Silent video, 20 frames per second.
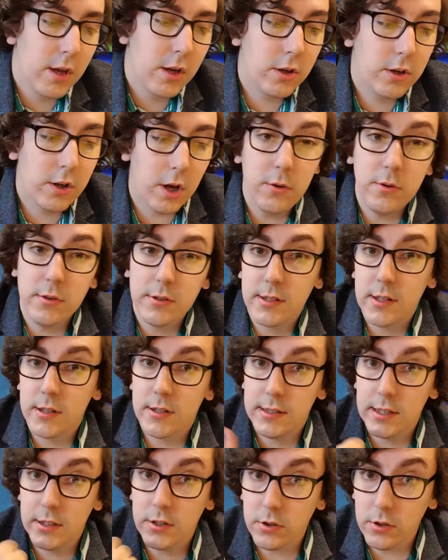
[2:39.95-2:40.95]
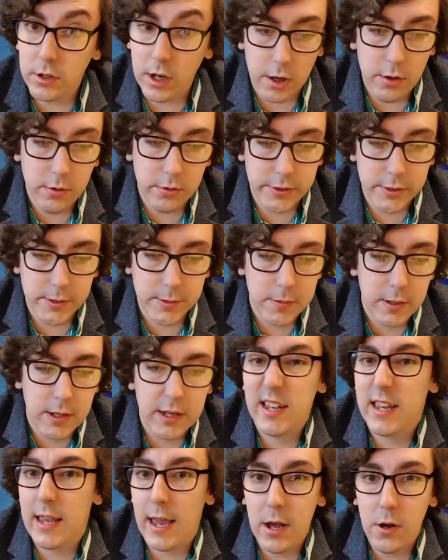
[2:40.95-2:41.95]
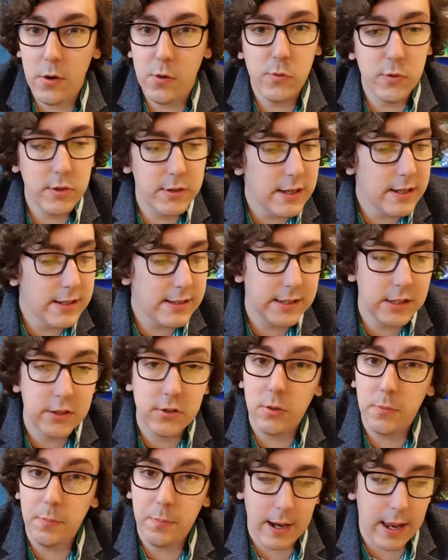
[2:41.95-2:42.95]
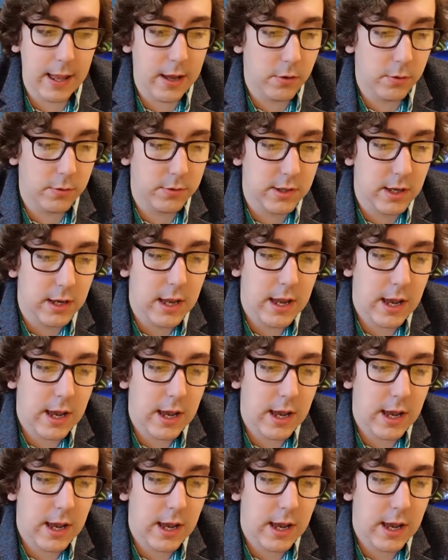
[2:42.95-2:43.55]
Goats sit on coats, cows sit on ploughs,